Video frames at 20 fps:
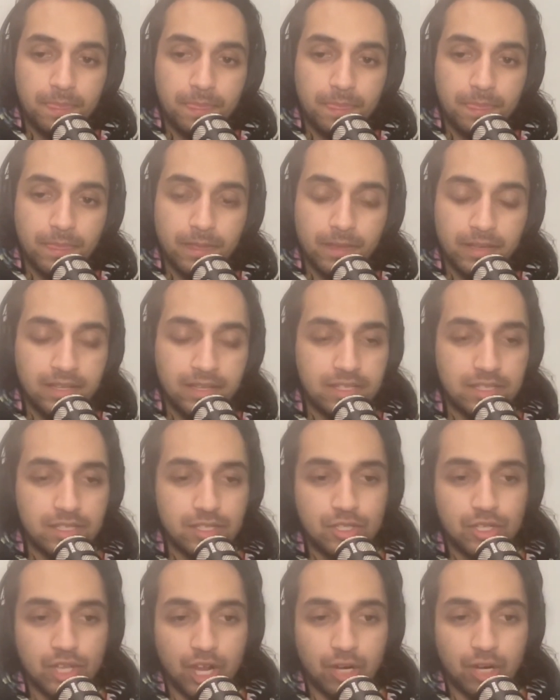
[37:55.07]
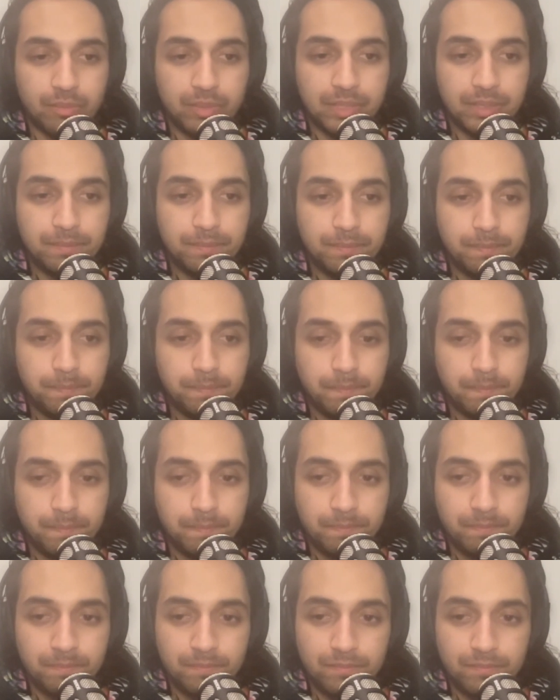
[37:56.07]
Ladies and gentlemen,
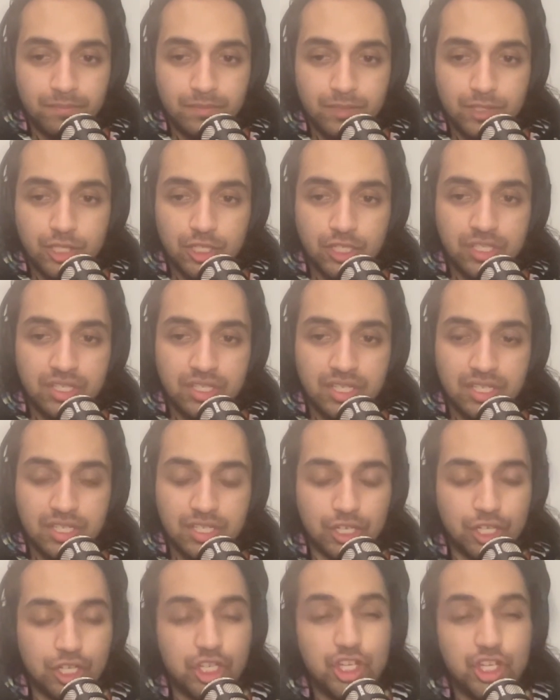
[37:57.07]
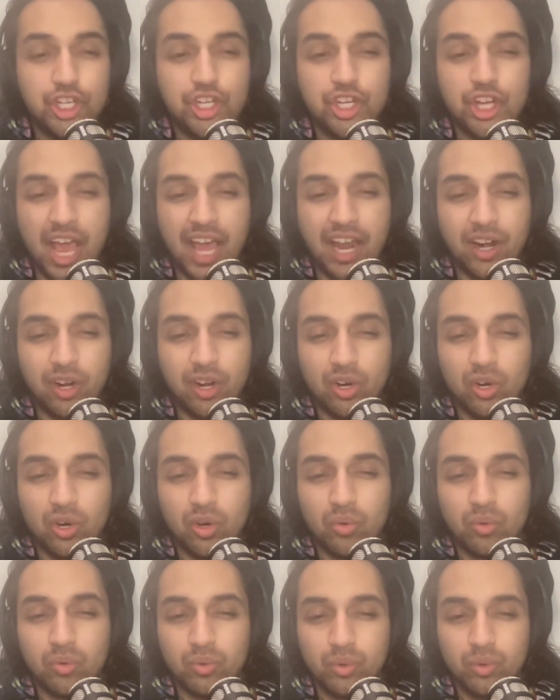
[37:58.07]
just as a
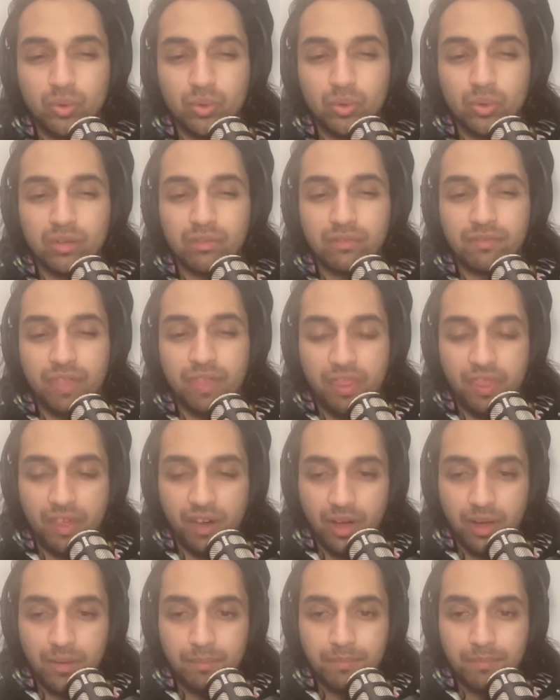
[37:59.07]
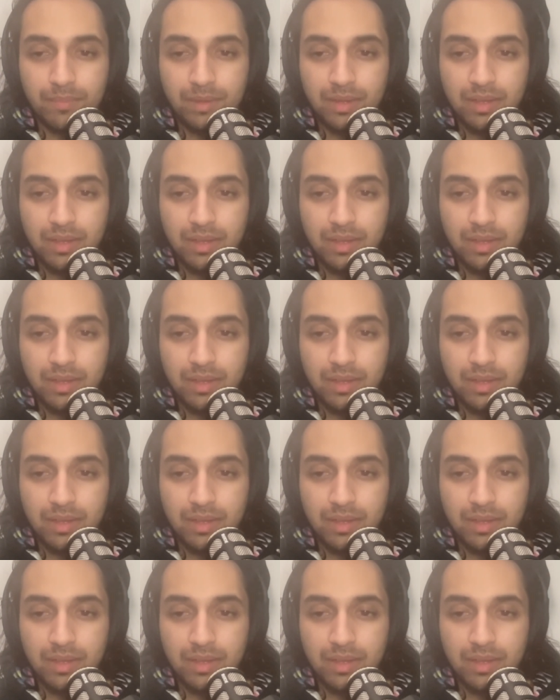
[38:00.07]
general rule of thumb,